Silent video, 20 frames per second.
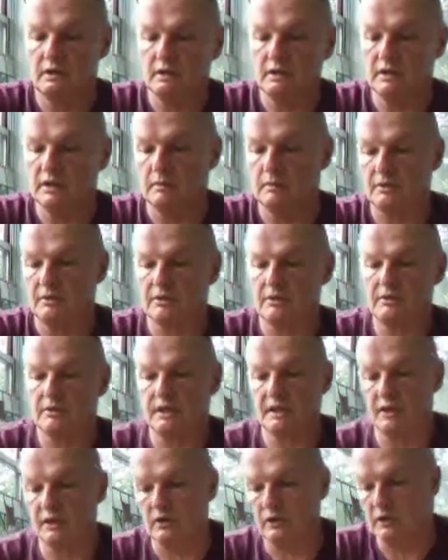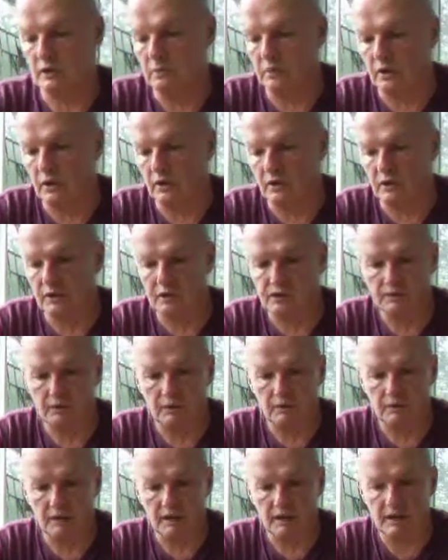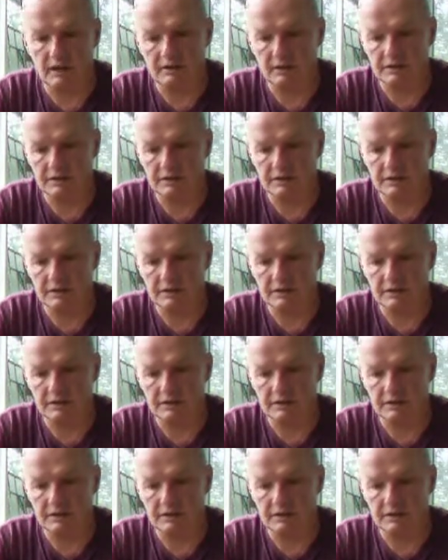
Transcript: a little bit of staining on the board on the top there.